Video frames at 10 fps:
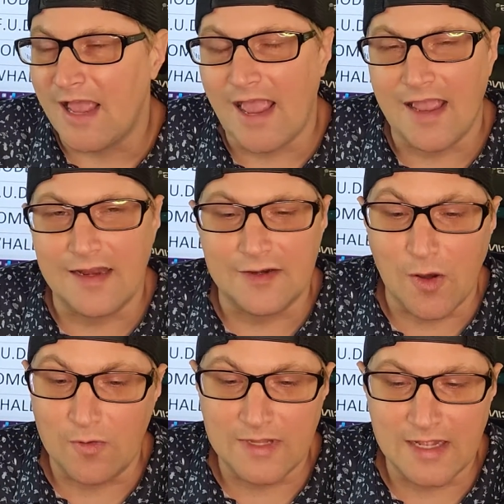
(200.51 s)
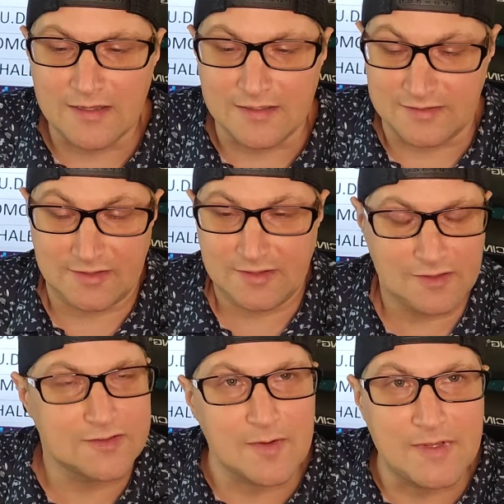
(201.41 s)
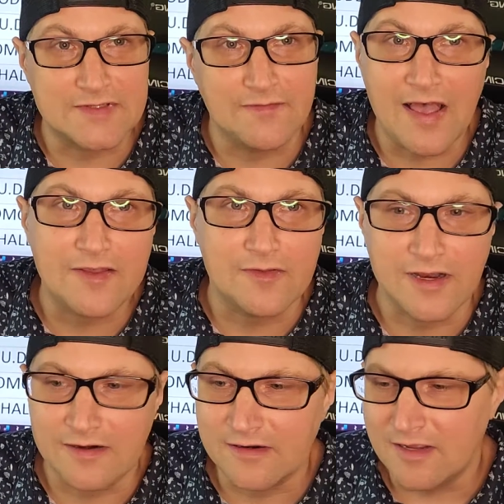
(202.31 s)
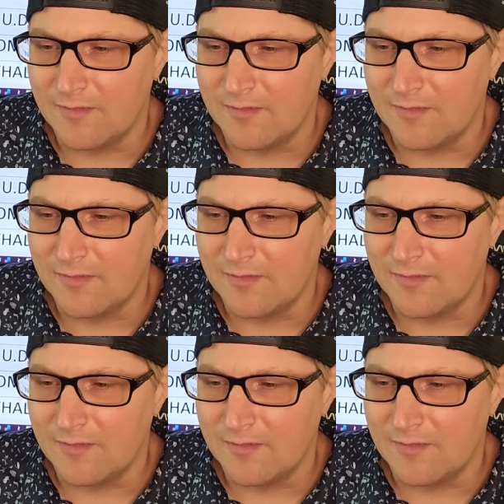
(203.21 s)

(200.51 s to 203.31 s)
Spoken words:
and know that there's going to be some value there.